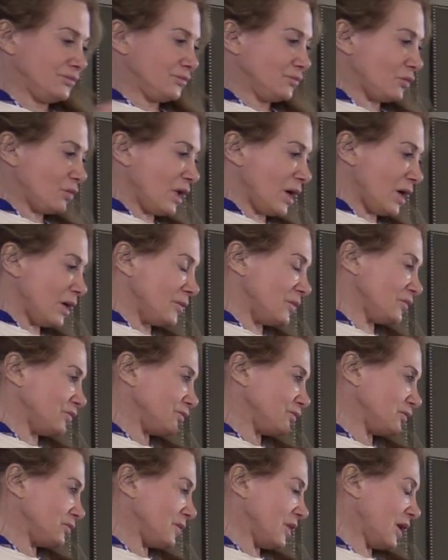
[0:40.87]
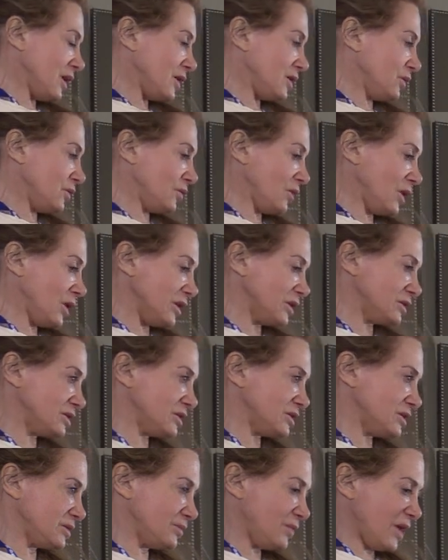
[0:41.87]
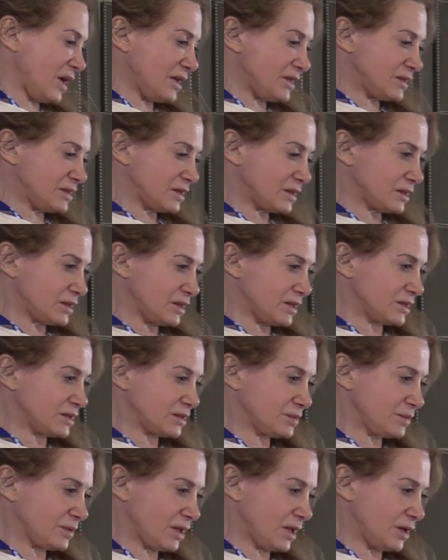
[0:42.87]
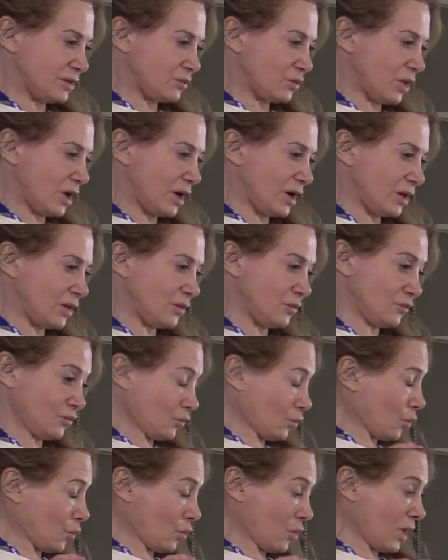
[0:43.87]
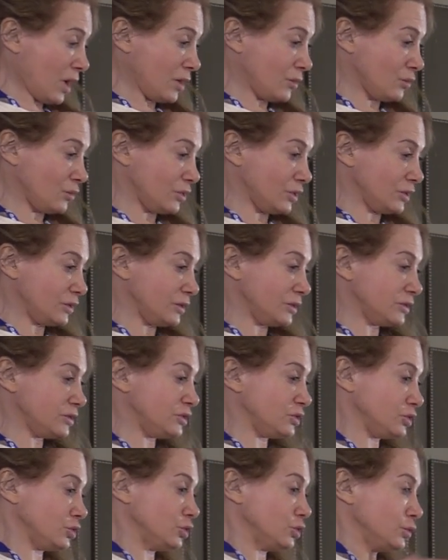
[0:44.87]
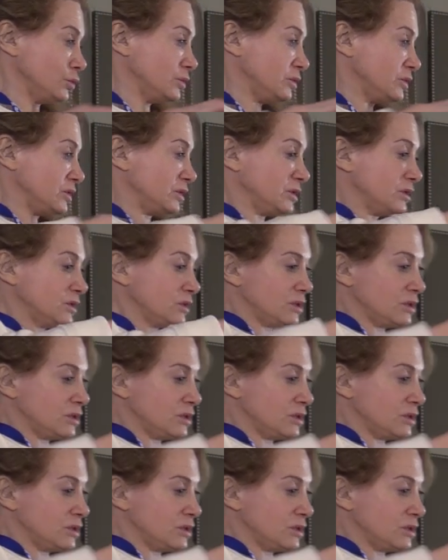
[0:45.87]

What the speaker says: Well, Michael Walsh has basically explained why we're doomed.